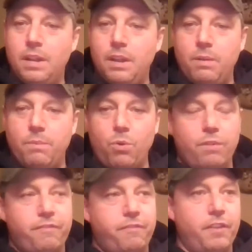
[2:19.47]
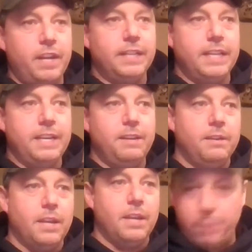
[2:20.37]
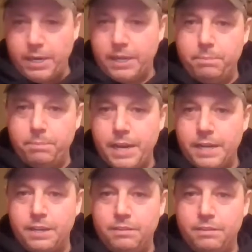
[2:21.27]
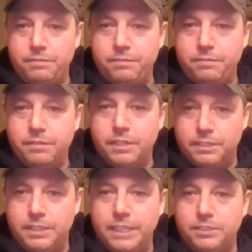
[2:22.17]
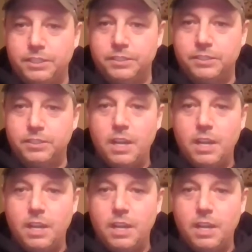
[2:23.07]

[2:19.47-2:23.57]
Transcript: more friendly but competitive contestants.